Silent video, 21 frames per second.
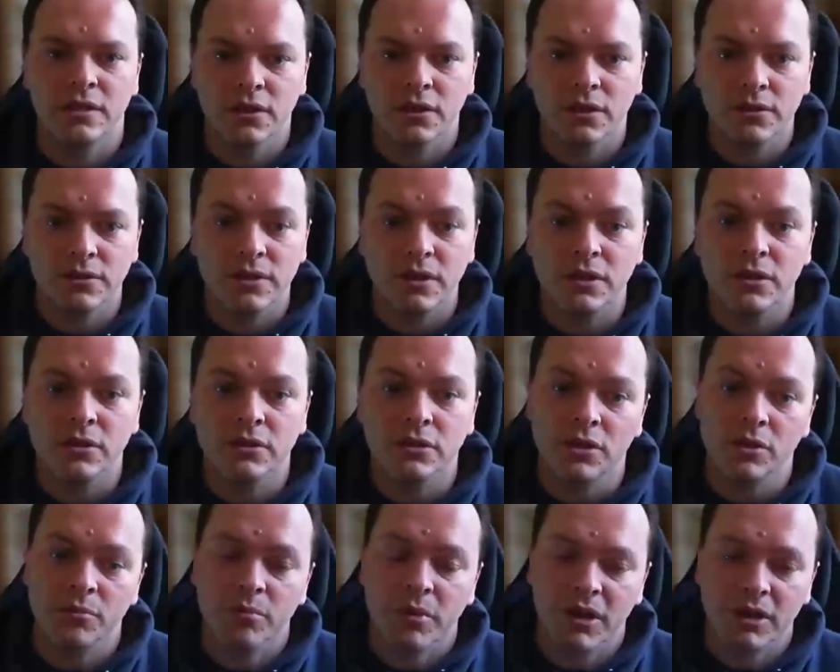Note that you can
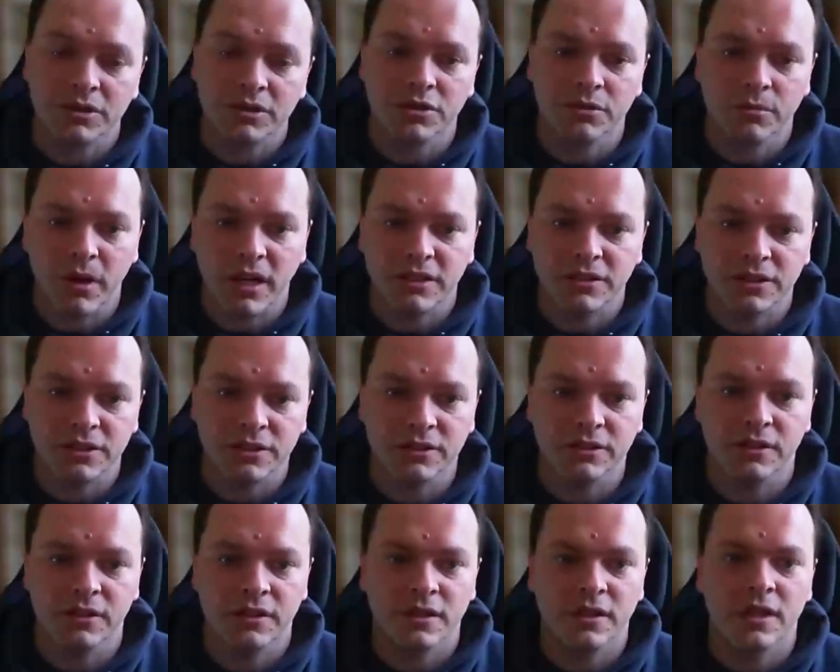do partial
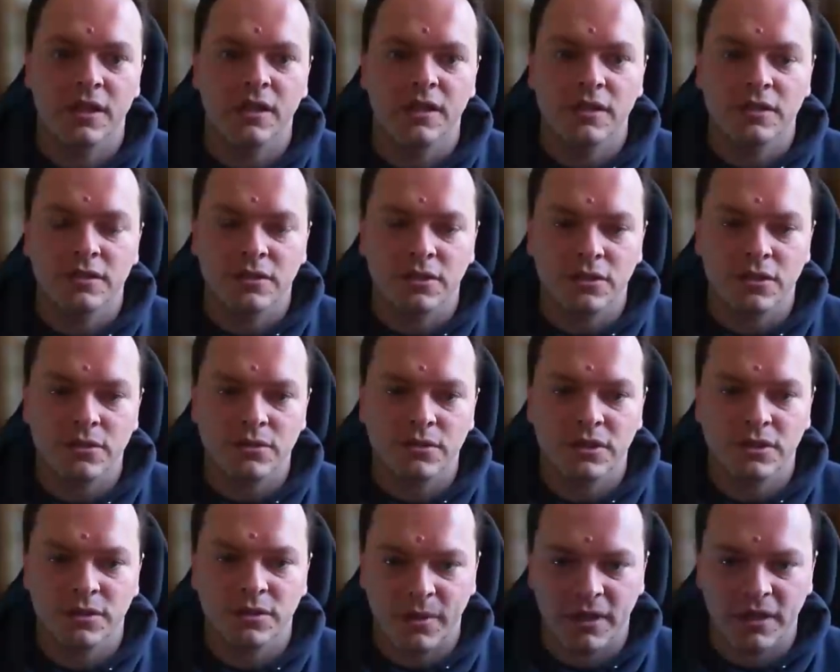matches, so
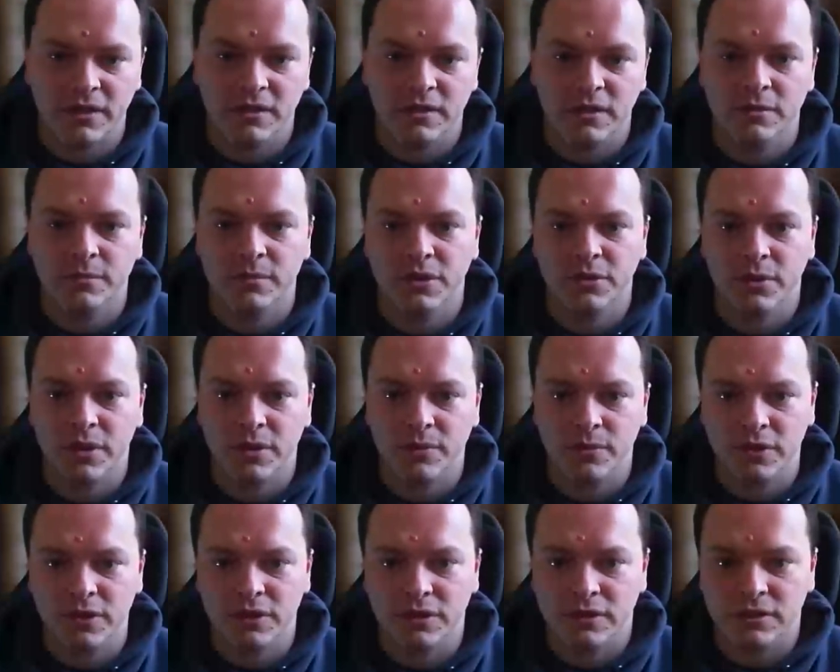use a space between
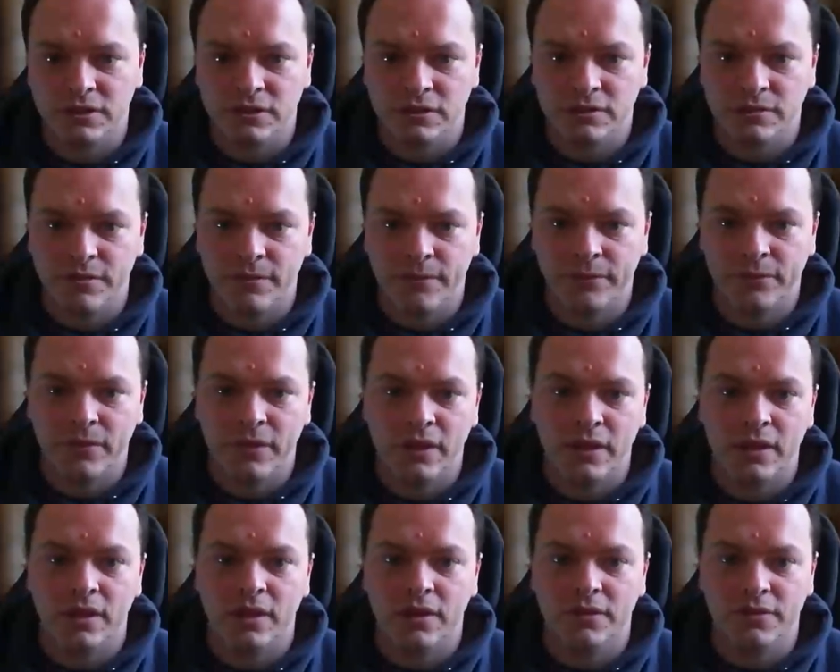words
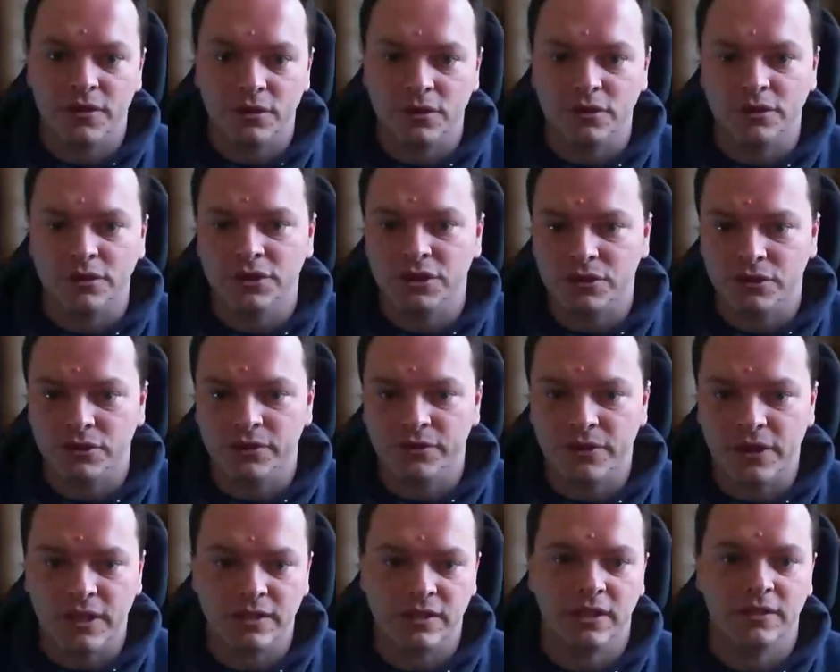if you're not sure
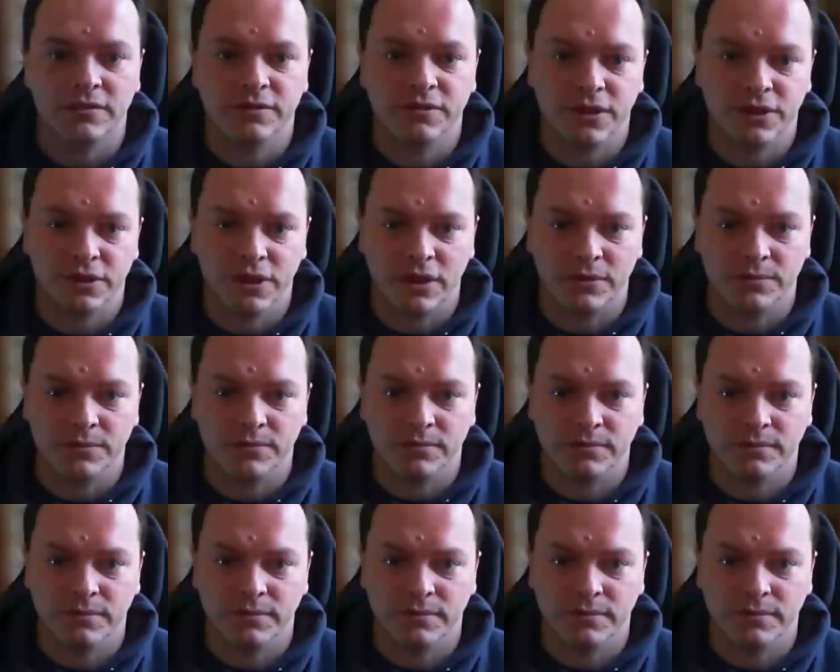of the exact file name.